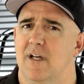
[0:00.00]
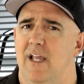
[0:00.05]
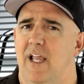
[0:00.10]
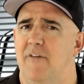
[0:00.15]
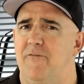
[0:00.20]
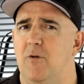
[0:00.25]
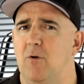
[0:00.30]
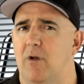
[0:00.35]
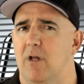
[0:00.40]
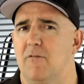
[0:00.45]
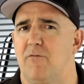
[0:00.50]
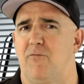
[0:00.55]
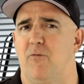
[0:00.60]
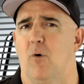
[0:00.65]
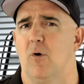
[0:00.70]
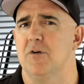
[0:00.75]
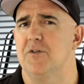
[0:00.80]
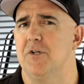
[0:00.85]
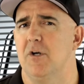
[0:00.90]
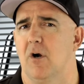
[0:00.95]
If you can
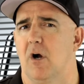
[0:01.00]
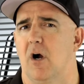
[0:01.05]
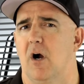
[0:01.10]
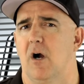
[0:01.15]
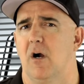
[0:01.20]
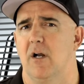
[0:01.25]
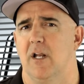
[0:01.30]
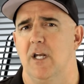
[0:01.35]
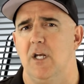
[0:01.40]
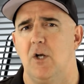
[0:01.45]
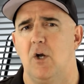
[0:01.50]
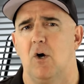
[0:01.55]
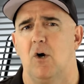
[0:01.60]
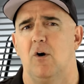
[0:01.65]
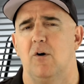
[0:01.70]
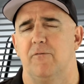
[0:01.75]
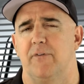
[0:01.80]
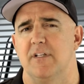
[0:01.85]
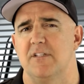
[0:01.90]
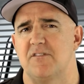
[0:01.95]
force your heart and
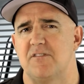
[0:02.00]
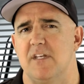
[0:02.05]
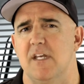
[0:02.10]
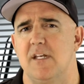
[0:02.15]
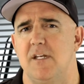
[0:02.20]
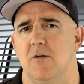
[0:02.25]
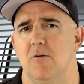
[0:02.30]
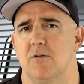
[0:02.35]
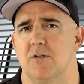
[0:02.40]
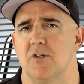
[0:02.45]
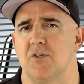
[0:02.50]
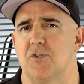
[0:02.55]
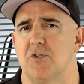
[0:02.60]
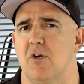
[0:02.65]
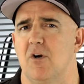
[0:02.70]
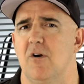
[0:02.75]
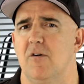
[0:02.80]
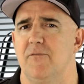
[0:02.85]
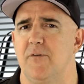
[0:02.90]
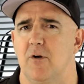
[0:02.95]
nerve and sinew to
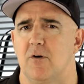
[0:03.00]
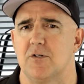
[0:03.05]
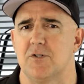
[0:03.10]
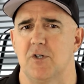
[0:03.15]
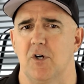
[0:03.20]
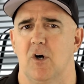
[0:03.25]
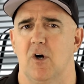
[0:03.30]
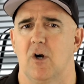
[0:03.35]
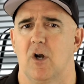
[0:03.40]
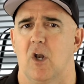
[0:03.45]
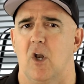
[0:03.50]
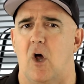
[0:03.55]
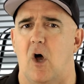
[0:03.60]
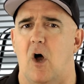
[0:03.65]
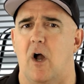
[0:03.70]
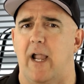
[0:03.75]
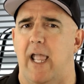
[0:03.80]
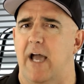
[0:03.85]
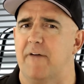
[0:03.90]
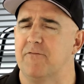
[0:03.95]
serve your turn
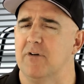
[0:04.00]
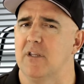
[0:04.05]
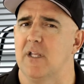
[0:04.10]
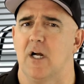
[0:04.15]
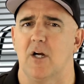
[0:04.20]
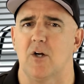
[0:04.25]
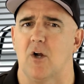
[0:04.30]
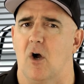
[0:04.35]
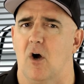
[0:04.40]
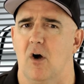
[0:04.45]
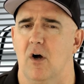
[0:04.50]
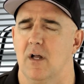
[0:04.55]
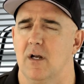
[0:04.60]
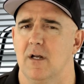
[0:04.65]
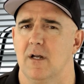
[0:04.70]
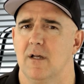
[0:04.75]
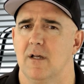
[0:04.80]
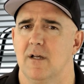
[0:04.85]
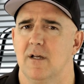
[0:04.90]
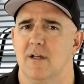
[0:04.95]
long after they're
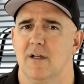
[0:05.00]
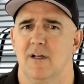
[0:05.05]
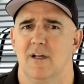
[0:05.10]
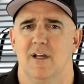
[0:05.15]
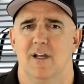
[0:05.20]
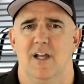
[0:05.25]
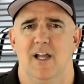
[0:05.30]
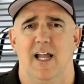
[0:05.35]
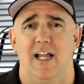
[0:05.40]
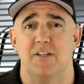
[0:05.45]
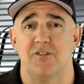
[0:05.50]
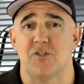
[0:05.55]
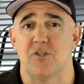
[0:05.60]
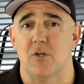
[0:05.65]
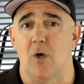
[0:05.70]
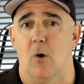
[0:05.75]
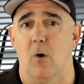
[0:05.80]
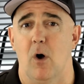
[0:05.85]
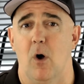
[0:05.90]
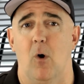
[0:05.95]
gone, and
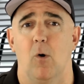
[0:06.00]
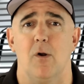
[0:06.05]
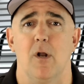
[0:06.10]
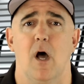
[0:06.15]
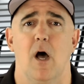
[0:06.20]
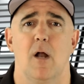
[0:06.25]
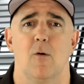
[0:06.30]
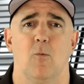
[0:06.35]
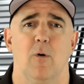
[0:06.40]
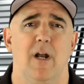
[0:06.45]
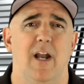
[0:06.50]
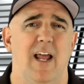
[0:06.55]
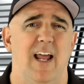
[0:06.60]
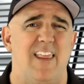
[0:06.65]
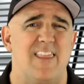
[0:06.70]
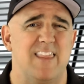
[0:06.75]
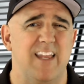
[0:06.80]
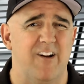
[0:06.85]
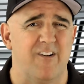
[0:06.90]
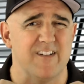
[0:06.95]
so hold on when
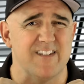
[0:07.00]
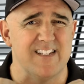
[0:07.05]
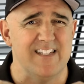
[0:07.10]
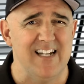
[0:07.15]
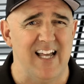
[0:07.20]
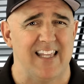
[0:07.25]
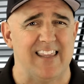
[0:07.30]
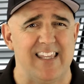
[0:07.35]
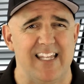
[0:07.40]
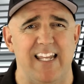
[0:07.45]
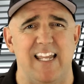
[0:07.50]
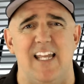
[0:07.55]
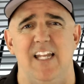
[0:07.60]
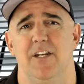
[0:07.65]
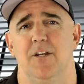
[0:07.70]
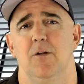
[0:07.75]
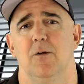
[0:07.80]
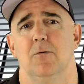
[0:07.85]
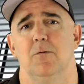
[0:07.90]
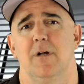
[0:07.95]
there is nothing
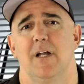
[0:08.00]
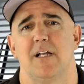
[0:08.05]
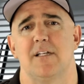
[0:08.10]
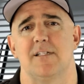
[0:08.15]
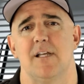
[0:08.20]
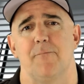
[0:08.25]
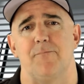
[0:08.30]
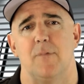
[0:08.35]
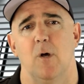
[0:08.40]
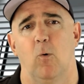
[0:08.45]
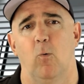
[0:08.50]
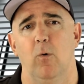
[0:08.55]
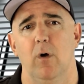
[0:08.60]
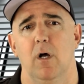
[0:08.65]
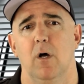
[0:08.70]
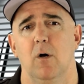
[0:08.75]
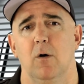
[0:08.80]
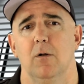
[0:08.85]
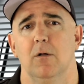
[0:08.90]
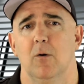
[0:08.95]
in you except the
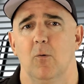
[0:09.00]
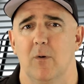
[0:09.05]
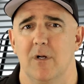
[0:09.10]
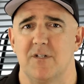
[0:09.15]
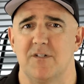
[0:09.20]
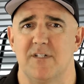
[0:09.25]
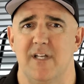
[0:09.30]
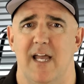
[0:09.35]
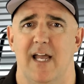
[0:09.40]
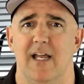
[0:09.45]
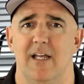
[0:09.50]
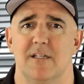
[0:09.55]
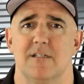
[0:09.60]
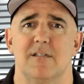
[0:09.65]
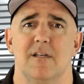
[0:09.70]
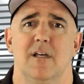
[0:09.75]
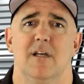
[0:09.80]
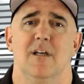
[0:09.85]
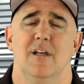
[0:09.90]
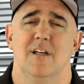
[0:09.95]
will which
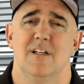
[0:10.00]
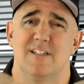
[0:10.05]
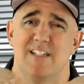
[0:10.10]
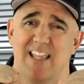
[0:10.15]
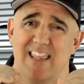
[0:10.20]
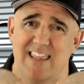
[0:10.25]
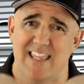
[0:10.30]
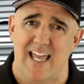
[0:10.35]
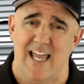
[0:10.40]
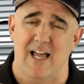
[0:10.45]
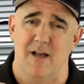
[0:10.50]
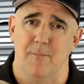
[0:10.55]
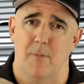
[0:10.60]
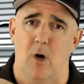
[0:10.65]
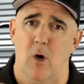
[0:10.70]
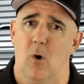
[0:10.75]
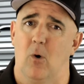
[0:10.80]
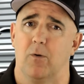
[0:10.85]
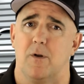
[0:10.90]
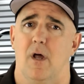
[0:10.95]
says to them,
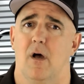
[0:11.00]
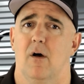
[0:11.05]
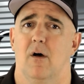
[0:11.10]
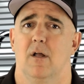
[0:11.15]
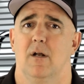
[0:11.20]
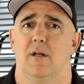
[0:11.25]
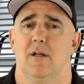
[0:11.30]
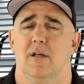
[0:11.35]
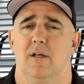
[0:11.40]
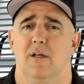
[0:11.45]
hold on.